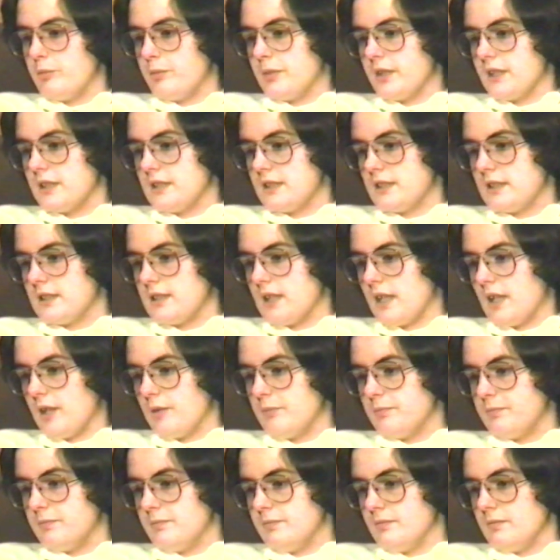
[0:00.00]
But
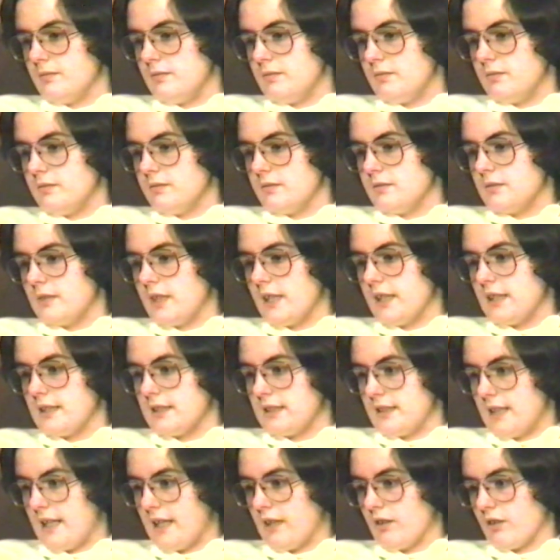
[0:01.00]
um,
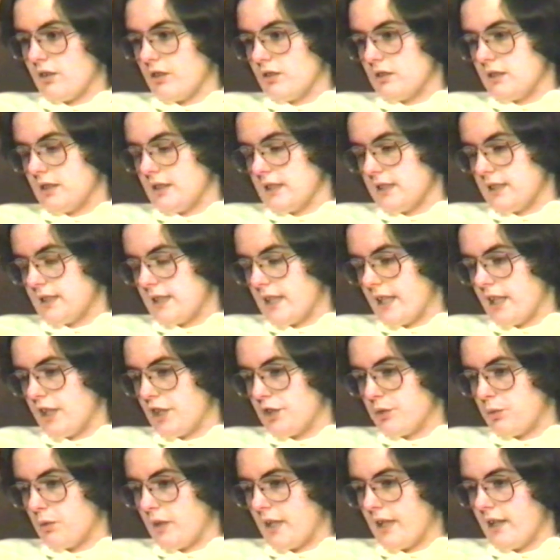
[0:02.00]
it's now got to the
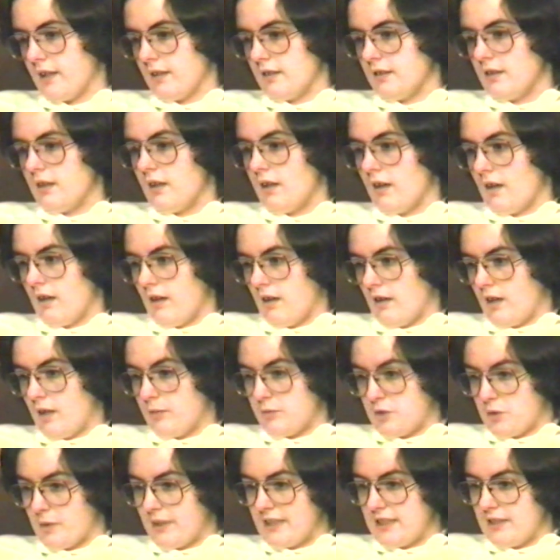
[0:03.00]
stage where
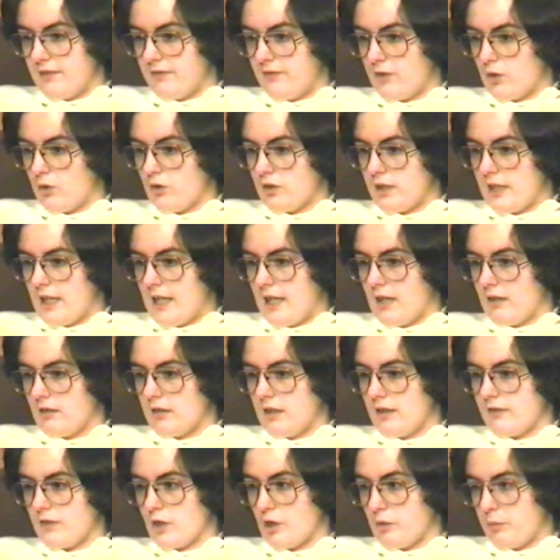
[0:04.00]
I'm 24 now
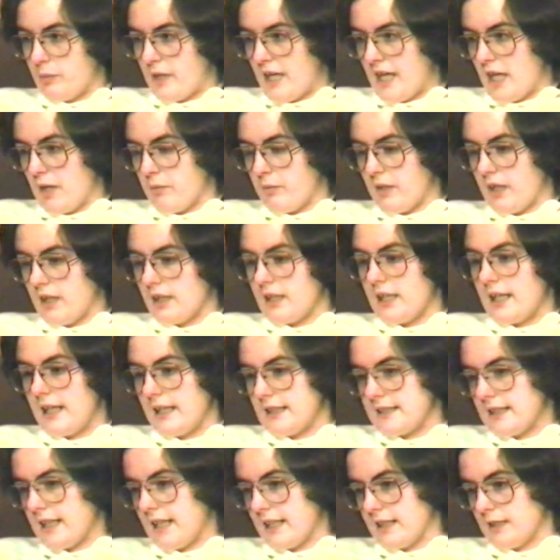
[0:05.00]
and I've got a baby, and
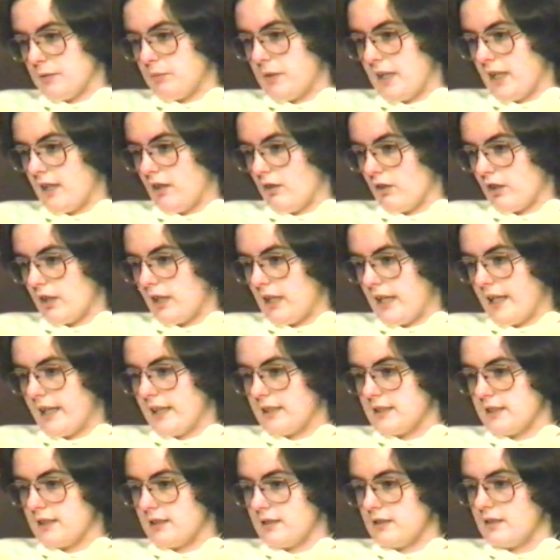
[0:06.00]
he's had to be
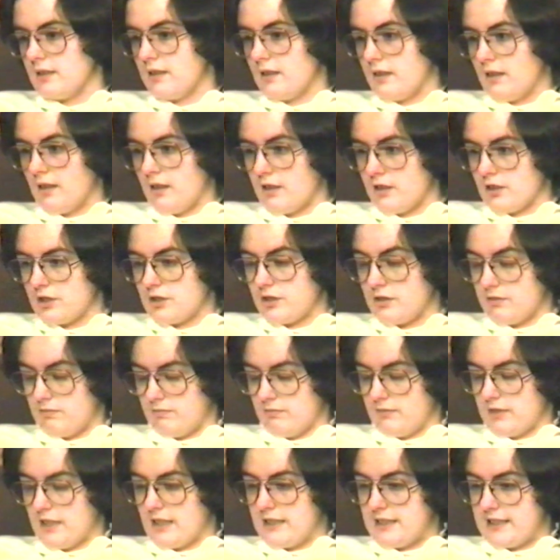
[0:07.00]
inoculated
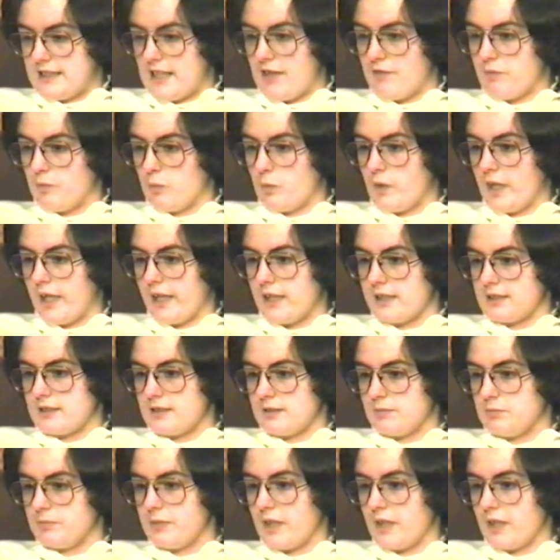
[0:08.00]
at seven weeks